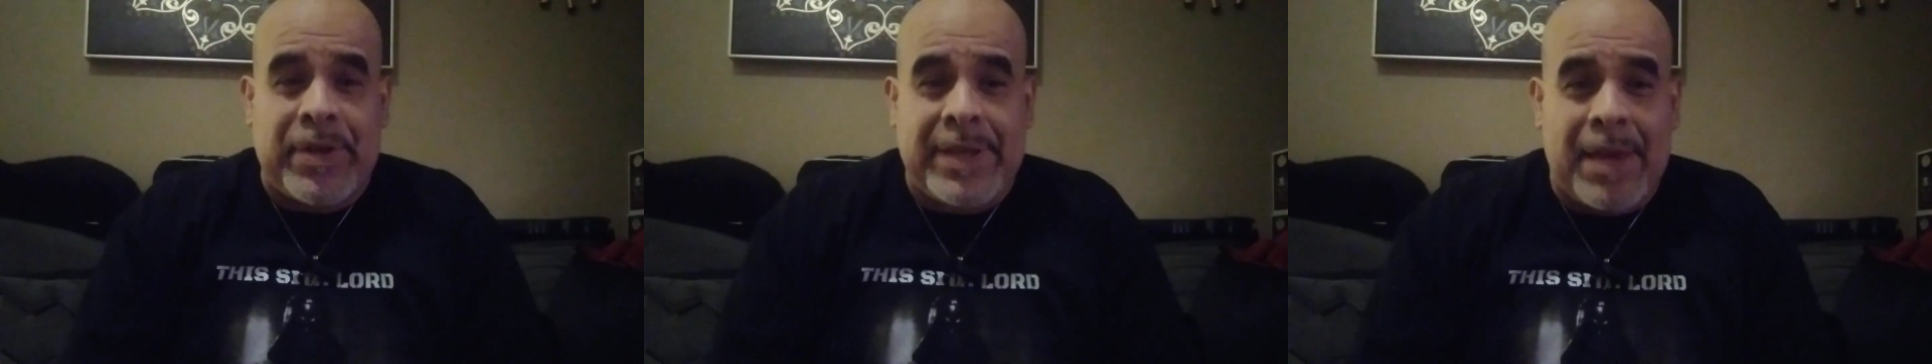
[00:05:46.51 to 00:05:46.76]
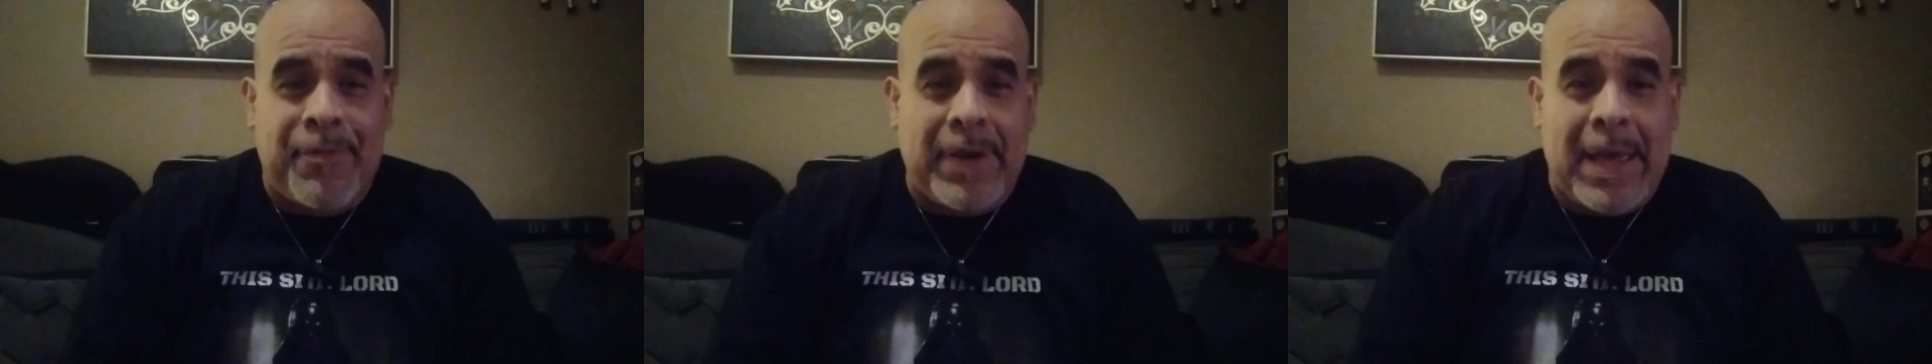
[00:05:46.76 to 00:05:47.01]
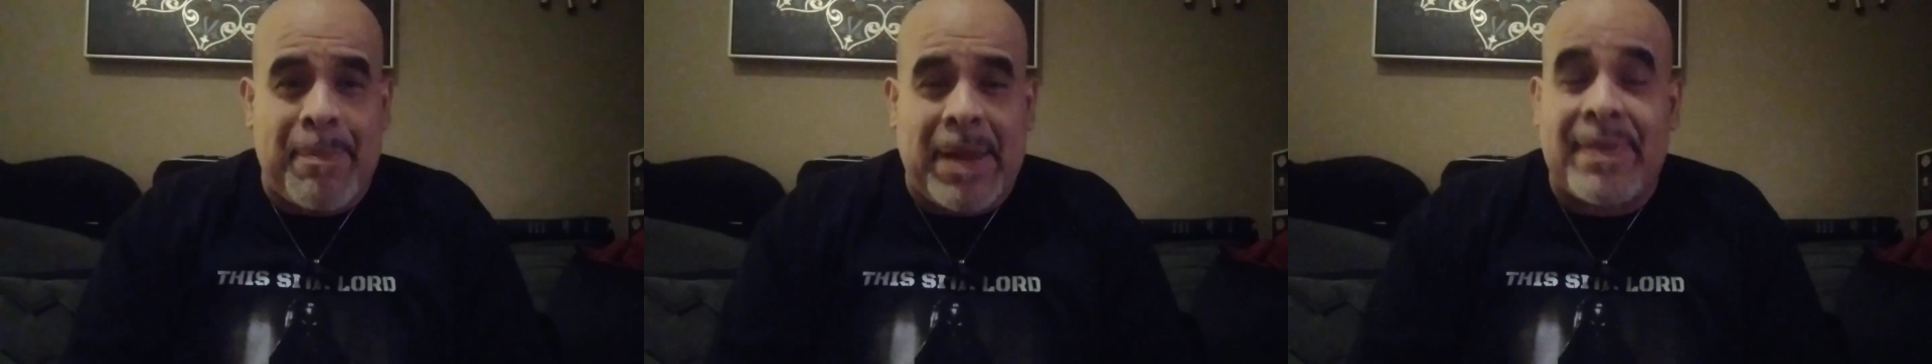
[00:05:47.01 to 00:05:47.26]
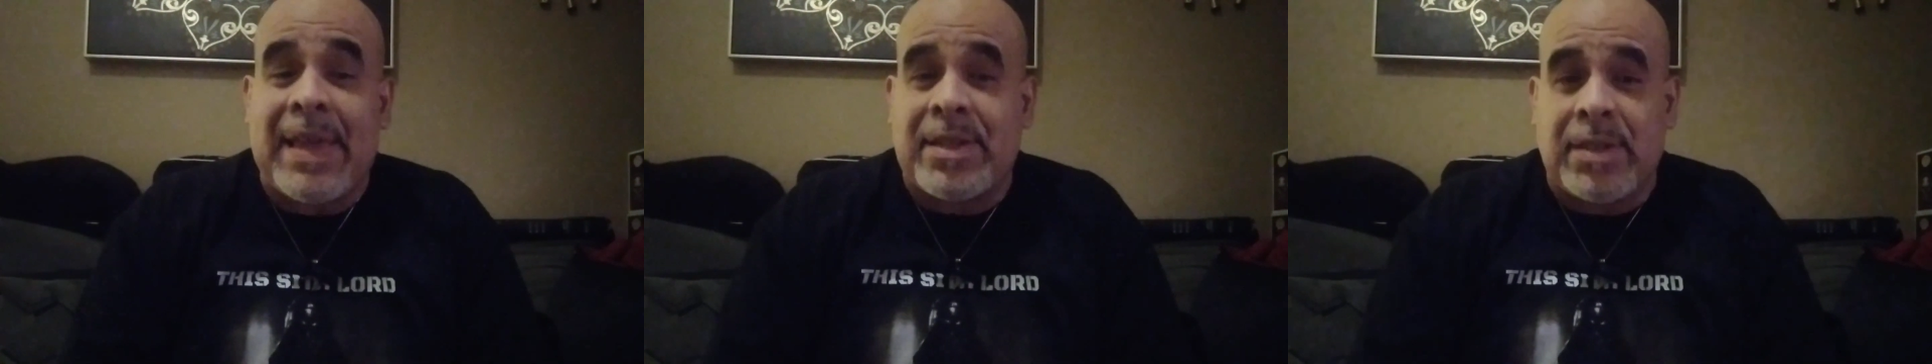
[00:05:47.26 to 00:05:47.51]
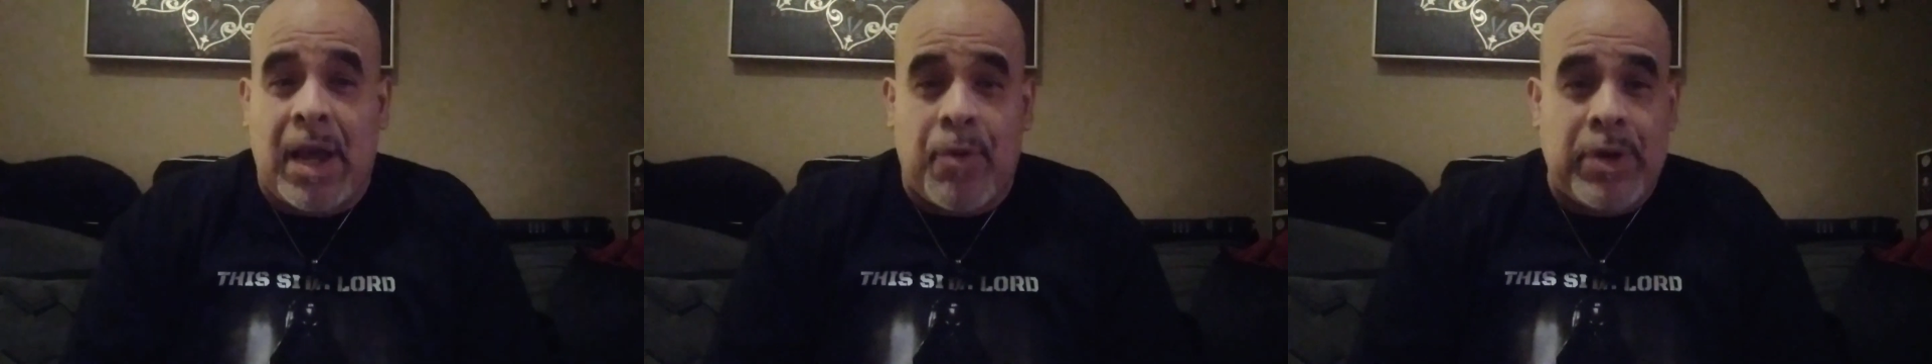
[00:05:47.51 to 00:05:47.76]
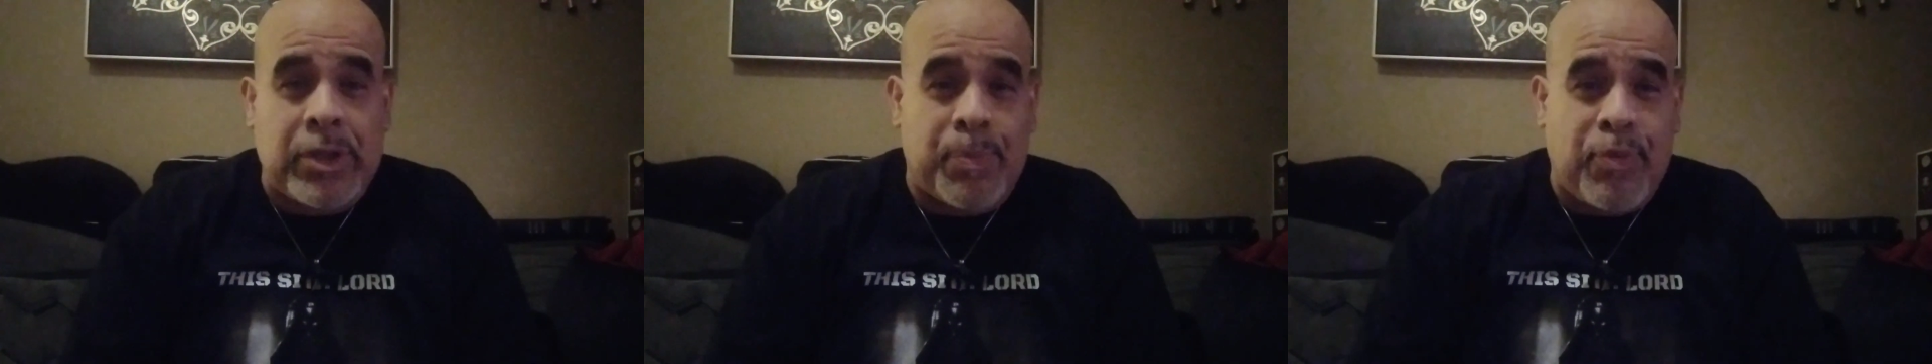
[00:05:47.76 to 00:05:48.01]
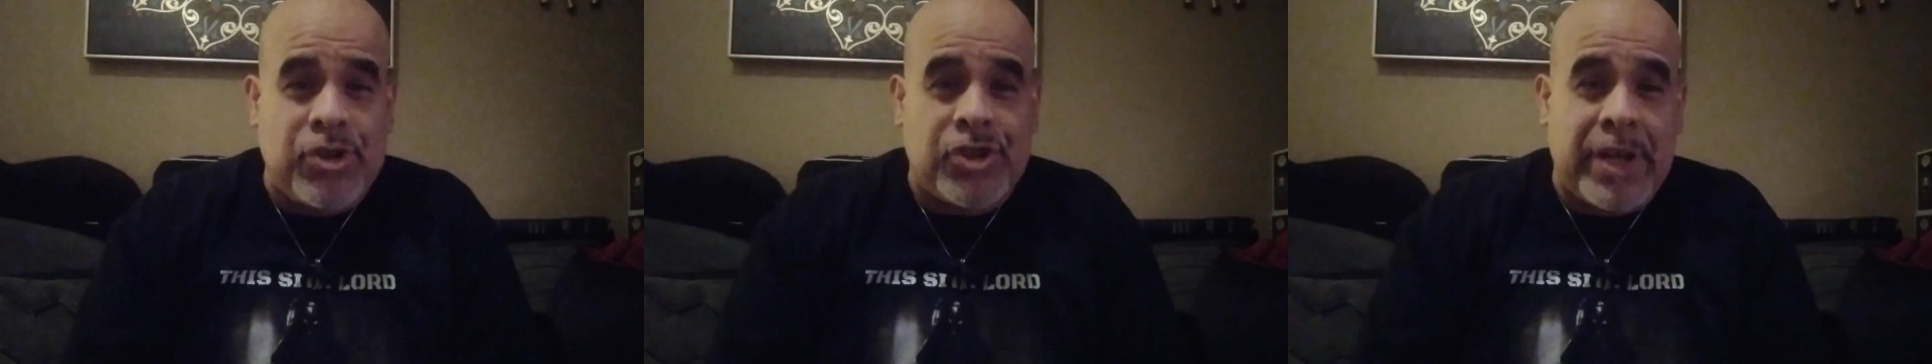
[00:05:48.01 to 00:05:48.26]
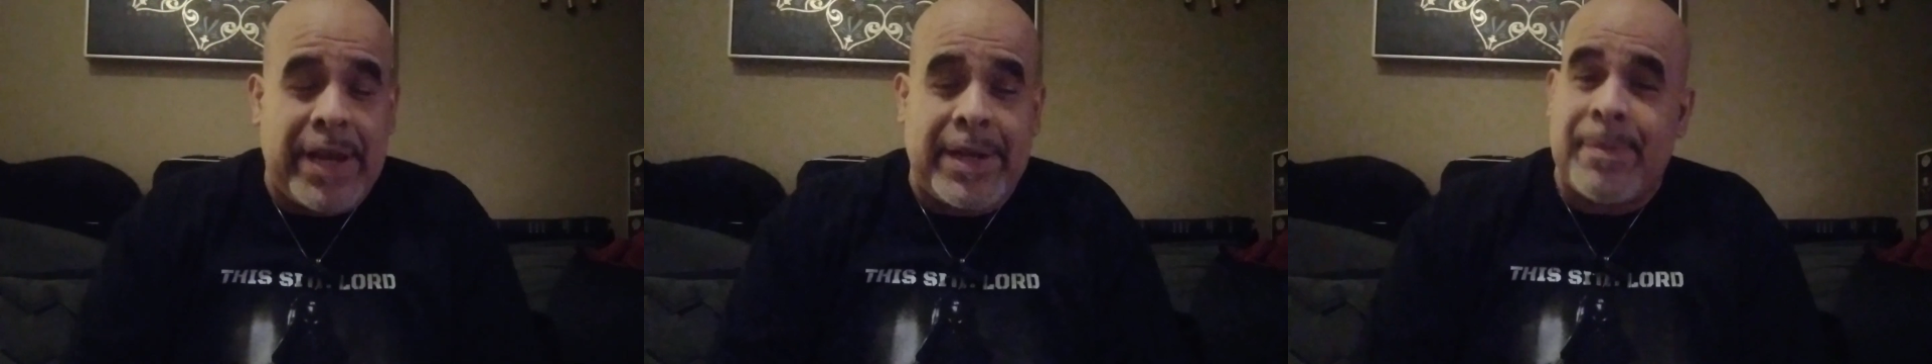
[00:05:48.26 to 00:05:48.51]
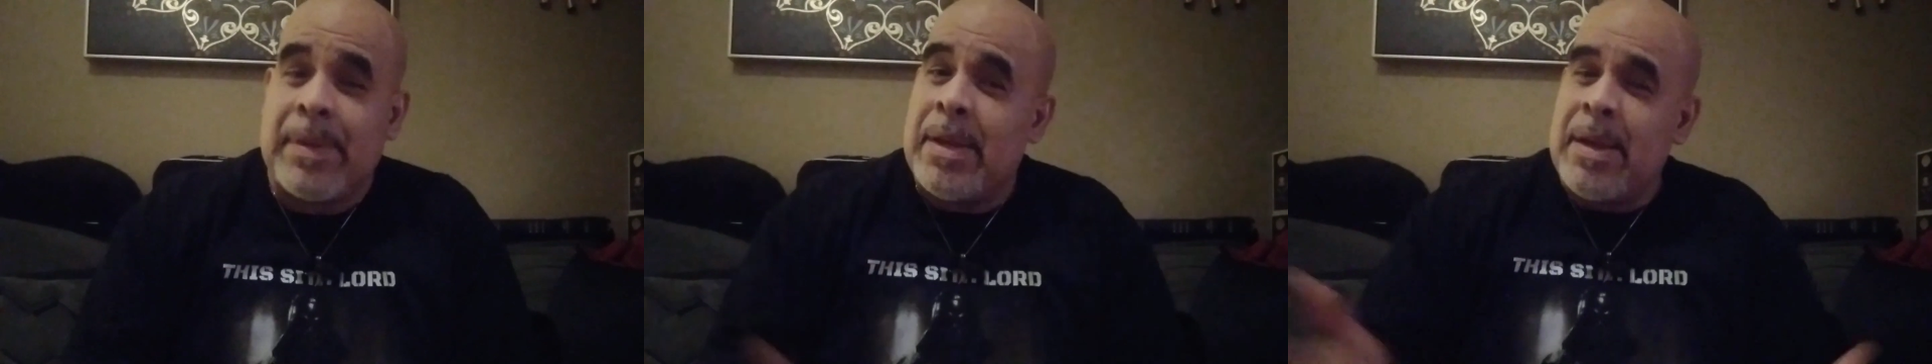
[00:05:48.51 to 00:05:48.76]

day for that, man. Thanks a lot, Rich. Appreciate it.